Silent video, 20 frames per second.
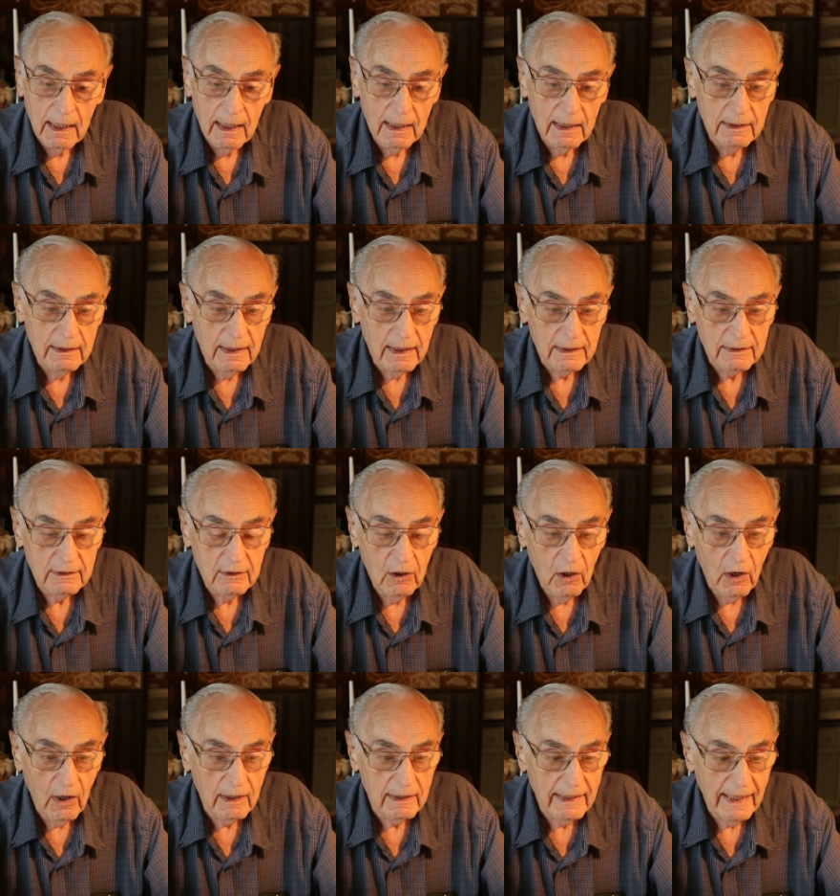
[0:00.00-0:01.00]
And yet
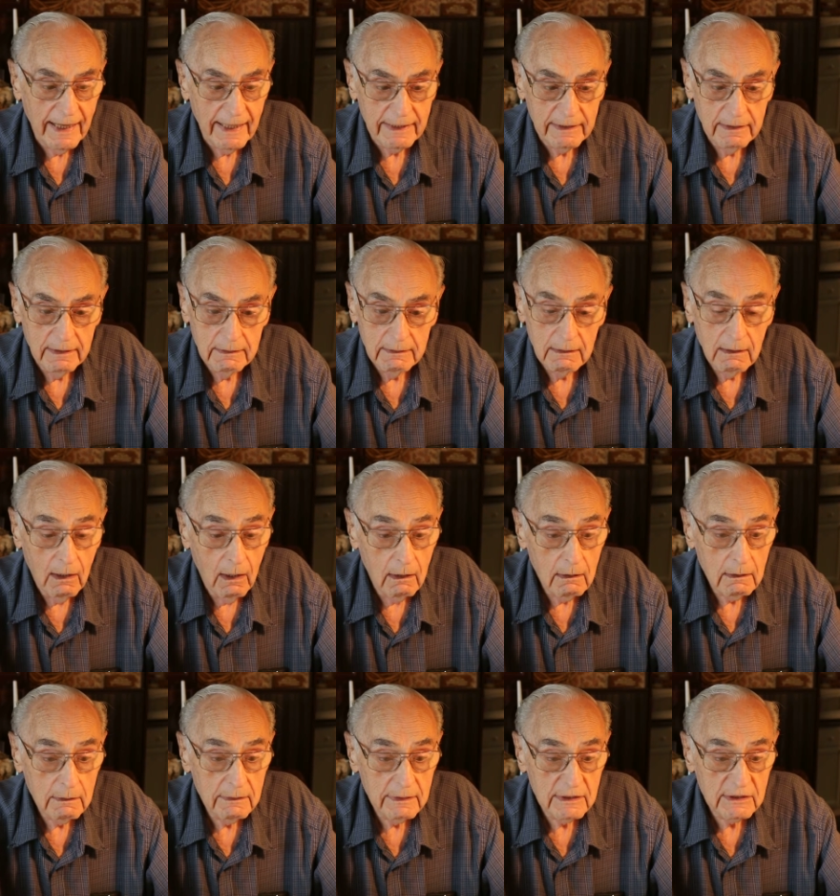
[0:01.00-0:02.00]
God had
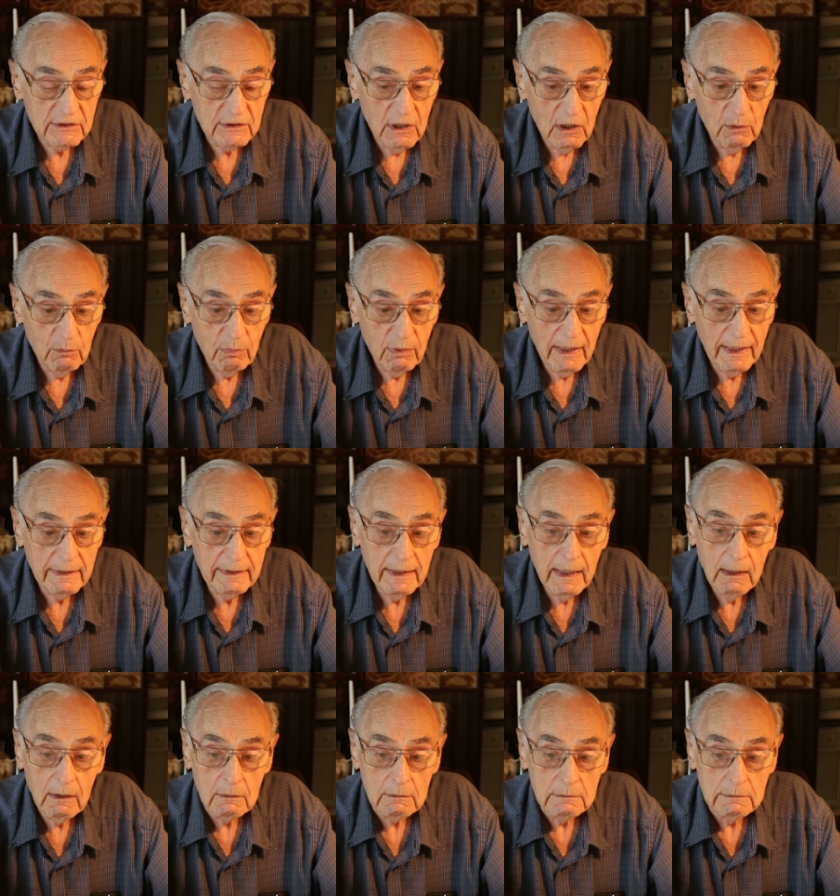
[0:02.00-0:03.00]
all of this all
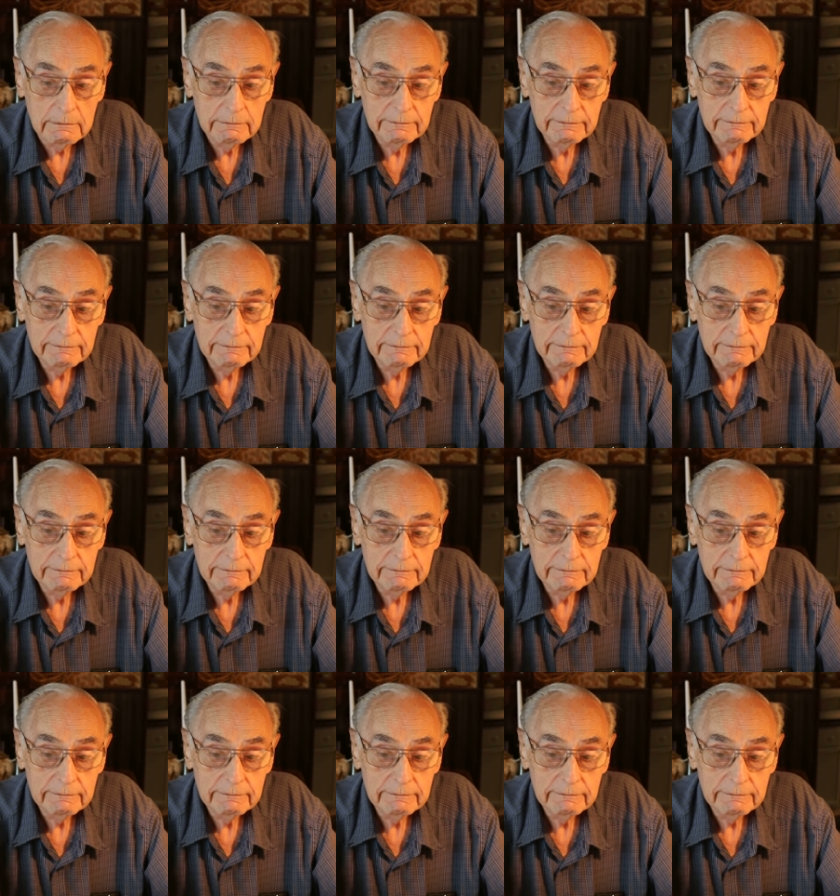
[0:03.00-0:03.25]
planned out.